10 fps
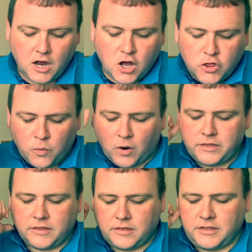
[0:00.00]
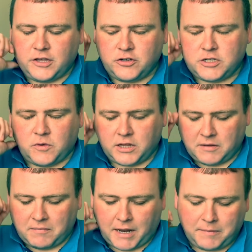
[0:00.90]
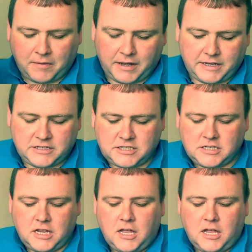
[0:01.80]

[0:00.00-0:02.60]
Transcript: The one that used to work in my place